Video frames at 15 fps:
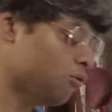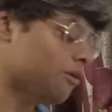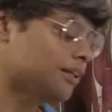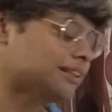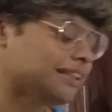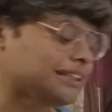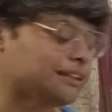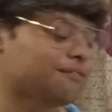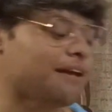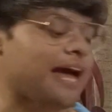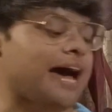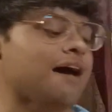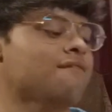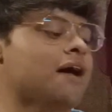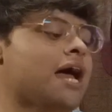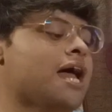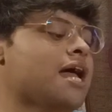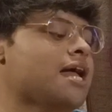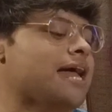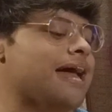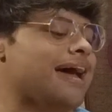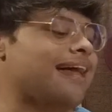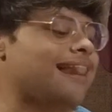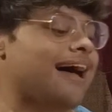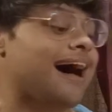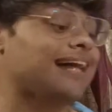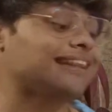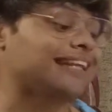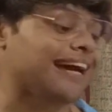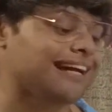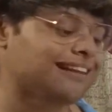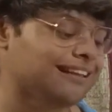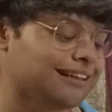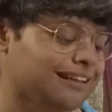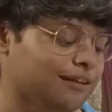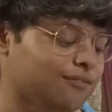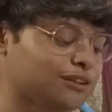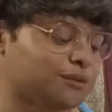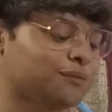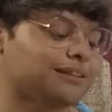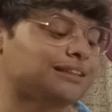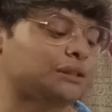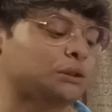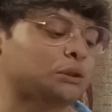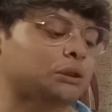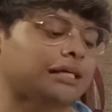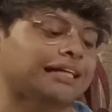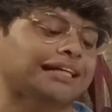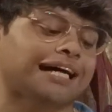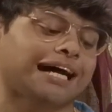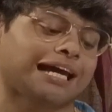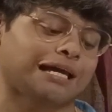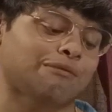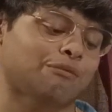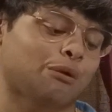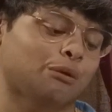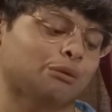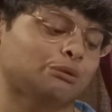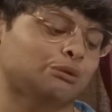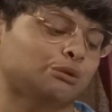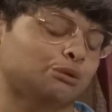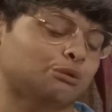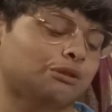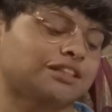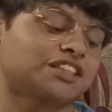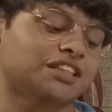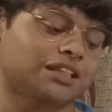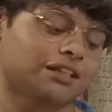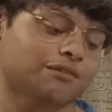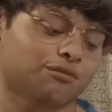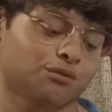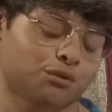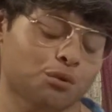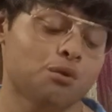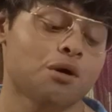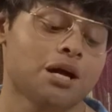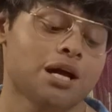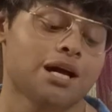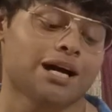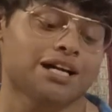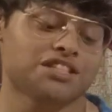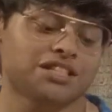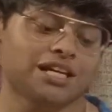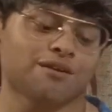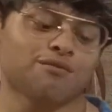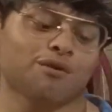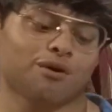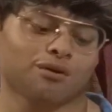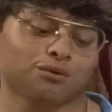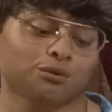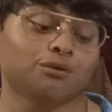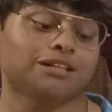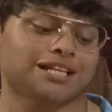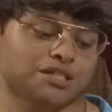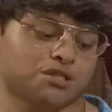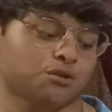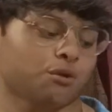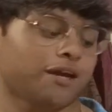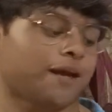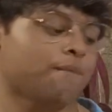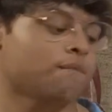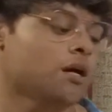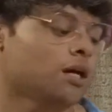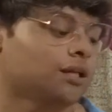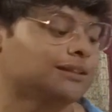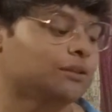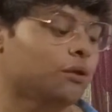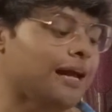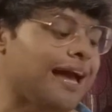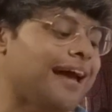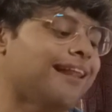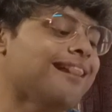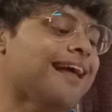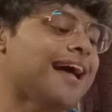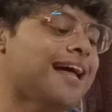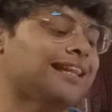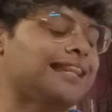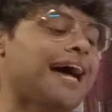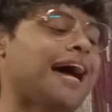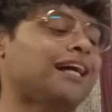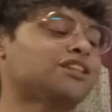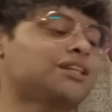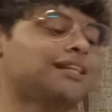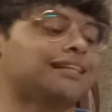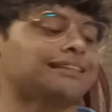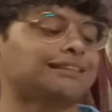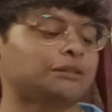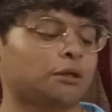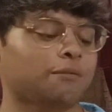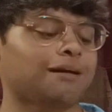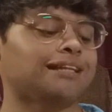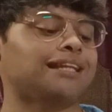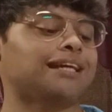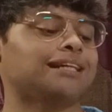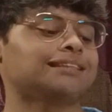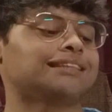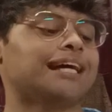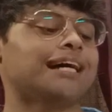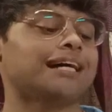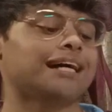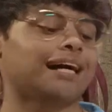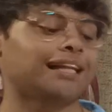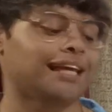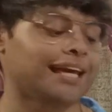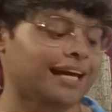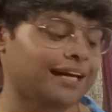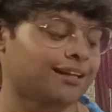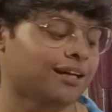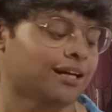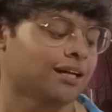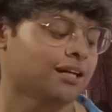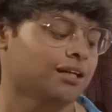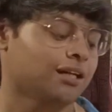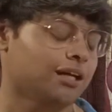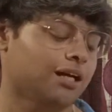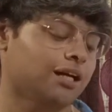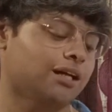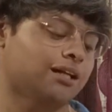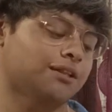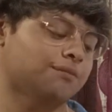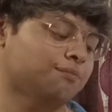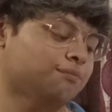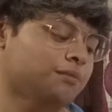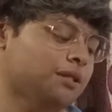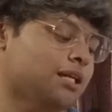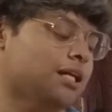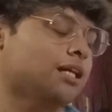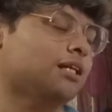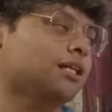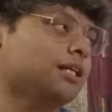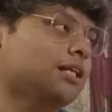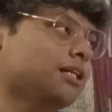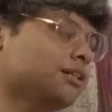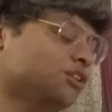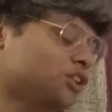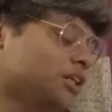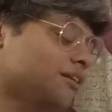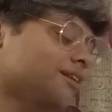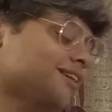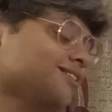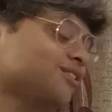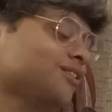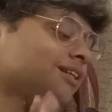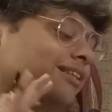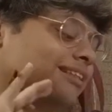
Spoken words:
26. We have atteindre, which means to arrive or to achieve or to reach. Okay. So el dash le sommet de sa carrière. She reached